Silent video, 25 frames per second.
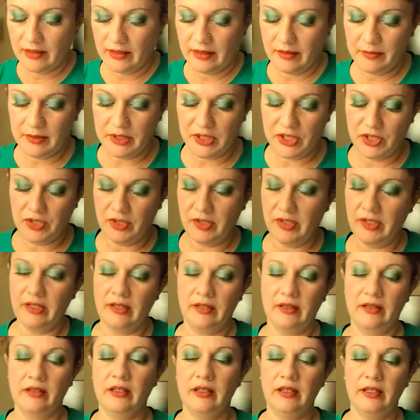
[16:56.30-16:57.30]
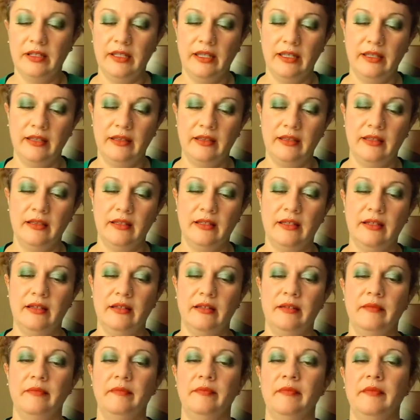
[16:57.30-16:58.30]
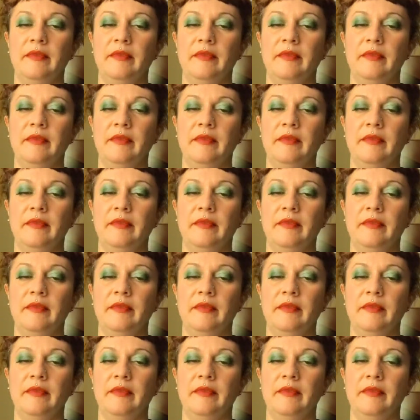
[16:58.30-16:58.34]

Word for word: Let me show you. Look at um,